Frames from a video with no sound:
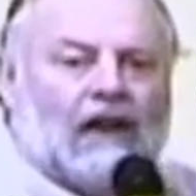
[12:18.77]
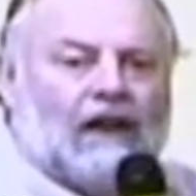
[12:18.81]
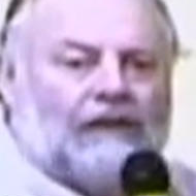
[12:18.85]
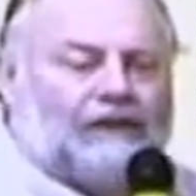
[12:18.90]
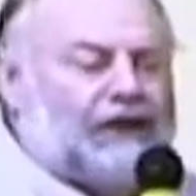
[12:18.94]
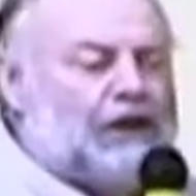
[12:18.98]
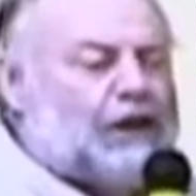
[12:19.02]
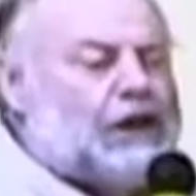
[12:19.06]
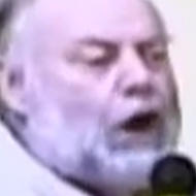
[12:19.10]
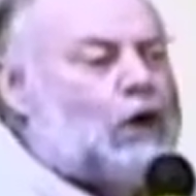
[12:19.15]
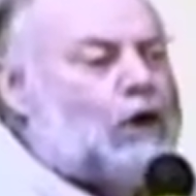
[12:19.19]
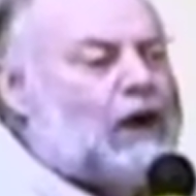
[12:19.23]

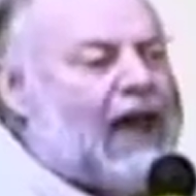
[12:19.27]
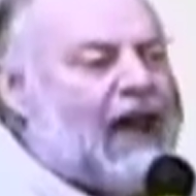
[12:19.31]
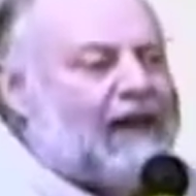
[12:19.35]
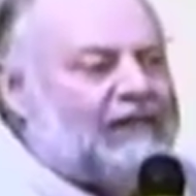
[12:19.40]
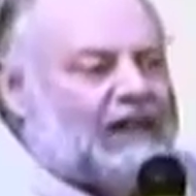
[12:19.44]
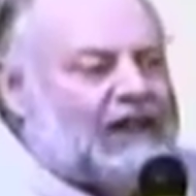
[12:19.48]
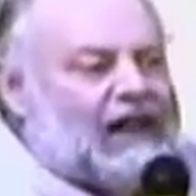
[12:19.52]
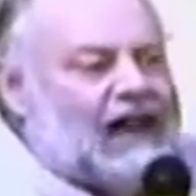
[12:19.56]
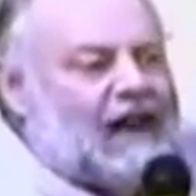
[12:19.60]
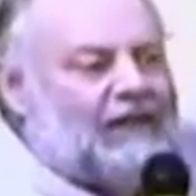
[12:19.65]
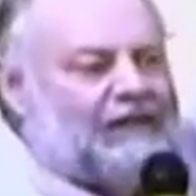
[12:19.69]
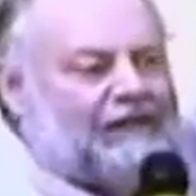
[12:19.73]
If you don't
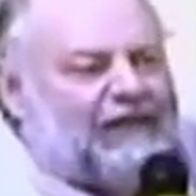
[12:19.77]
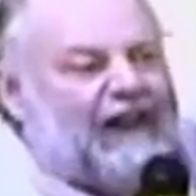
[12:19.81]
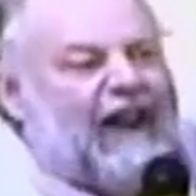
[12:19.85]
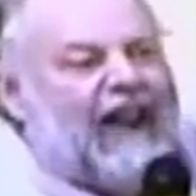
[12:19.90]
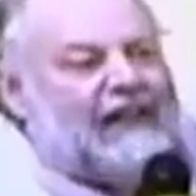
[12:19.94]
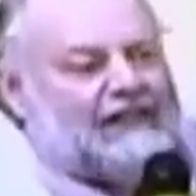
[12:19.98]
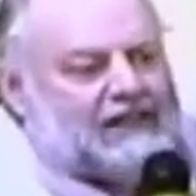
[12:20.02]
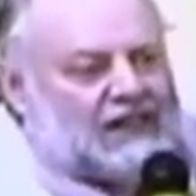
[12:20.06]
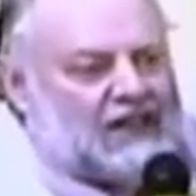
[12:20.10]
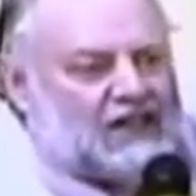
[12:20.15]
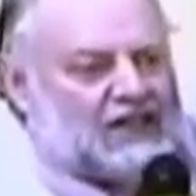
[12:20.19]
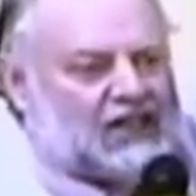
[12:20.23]
have enough
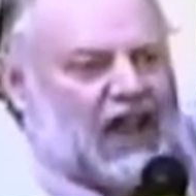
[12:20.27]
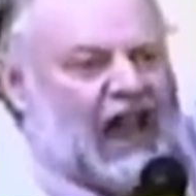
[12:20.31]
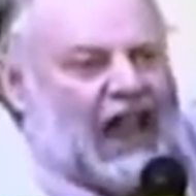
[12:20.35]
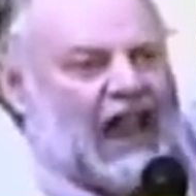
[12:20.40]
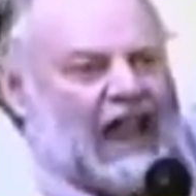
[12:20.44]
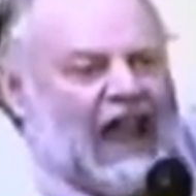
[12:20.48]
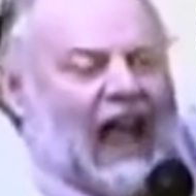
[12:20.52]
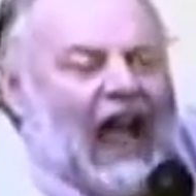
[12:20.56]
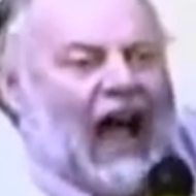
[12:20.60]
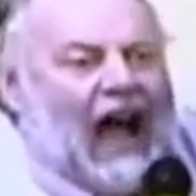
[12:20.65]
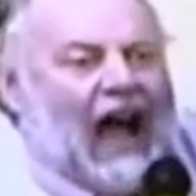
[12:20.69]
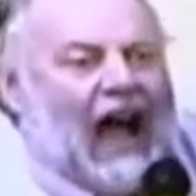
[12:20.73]
faith to
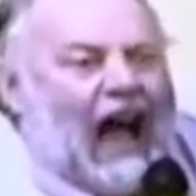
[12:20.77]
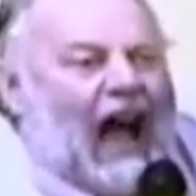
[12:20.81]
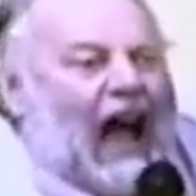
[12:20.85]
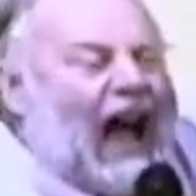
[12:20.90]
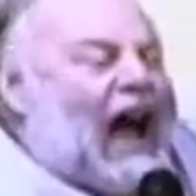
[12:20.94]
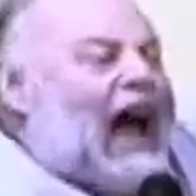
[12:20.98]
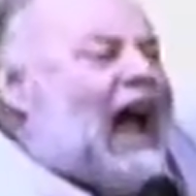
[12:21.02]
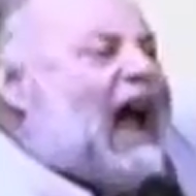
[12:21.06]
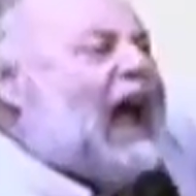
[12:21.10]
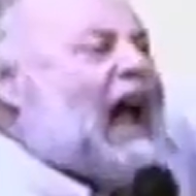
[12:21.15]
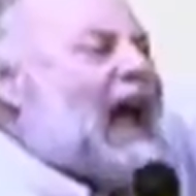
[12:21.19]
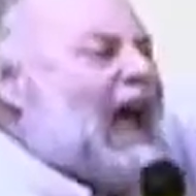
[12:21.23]
say,
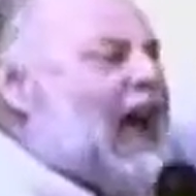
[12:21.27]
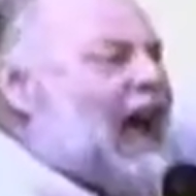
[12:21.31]
I